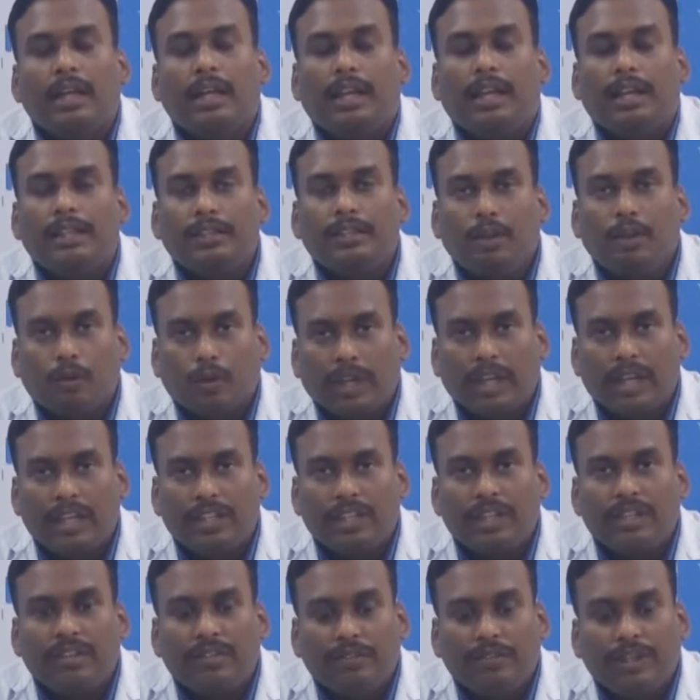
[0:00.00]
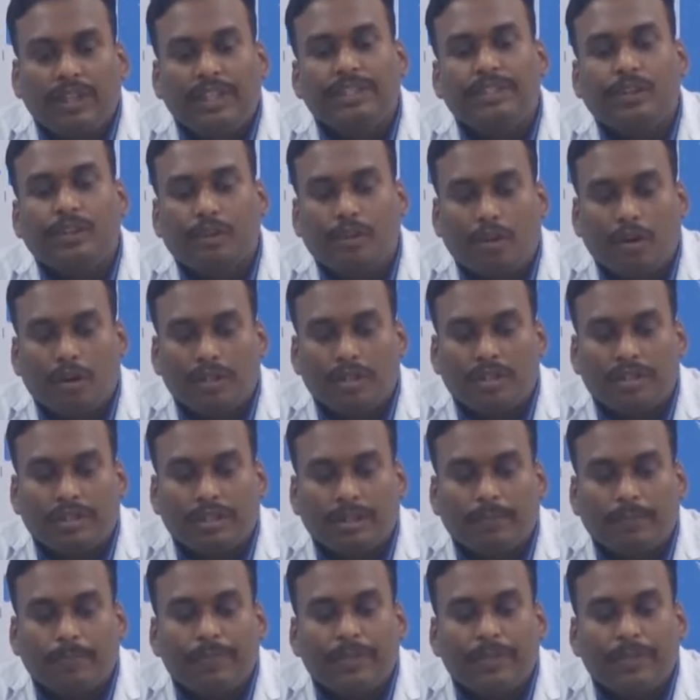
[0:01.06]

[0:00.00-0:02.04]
his location if he is lost.